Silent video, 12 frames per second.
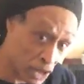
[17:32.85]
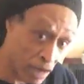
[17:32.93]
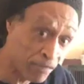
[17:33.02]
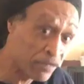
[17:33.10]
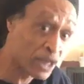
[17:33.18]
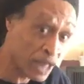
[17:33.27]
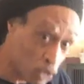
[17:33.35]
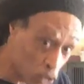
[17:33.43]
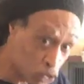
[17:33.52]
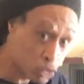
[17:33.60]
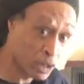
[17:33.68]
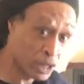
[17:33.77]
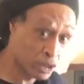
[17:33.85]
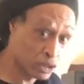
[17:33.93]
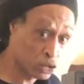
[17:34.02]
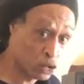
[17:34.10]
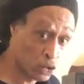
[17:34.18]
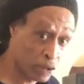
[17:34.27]
This is something else
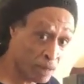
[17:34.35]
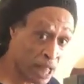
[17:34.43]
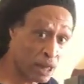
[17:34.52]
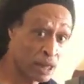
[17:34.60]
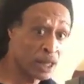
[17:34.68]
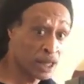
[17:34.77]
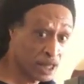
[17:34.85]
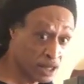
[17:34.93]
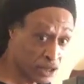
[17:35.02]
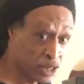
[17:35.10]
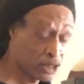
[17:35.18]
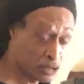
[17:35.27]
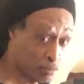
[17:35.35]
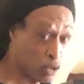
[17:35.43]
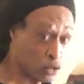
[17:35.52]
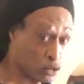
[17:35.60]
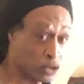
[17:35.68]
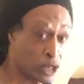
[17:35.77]
we're going to talk about in
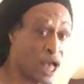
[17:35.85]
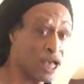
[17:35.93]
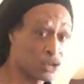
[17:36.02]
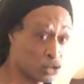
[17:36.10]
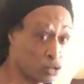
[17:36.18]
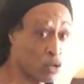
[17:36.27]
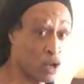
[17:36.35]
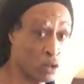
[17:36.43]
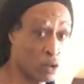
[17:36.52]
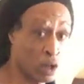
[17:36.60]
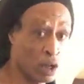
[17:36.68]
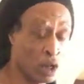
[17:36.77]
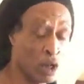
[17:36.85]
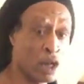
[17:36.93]
this box as well.